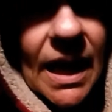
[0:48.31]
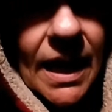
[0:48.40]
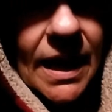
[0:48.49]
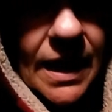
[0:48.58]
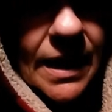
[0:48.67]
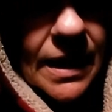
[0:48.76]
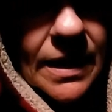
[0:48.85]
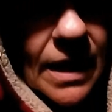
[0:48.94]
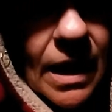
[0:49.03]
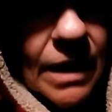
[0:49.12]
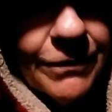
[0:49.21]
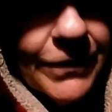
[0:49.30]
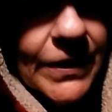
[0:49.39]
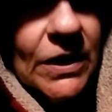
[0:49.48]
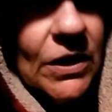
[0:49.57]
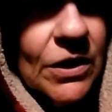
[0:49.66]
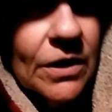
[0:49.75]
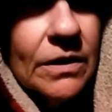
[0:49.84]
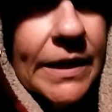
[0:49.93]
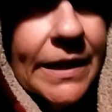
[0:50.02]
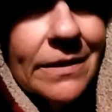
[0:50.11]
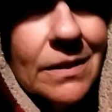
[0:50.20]
And I figured
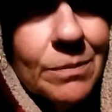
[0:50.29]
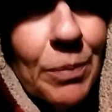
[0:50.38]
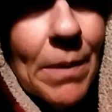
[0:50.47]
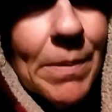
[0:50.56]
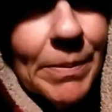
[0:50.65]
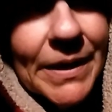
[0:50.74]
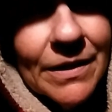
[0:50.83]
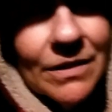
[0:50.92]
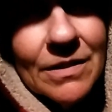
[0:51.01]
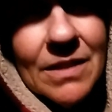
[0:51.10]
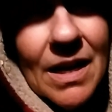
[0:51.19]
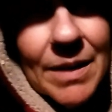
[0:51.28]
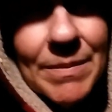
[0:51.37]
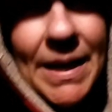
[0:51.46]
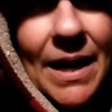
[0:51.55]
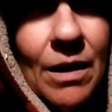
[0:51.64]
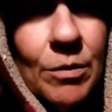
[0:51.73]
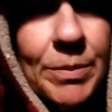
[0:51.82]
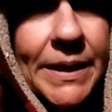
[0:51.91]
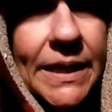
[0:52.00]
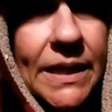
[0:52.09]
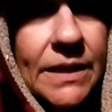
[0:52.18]
it's probably a good time now
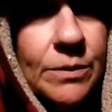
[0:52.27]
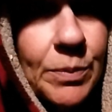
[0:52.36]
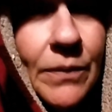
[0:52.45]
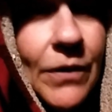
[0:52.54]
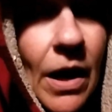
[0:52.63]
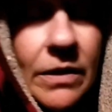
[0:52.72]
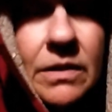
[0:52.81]
because we've gotten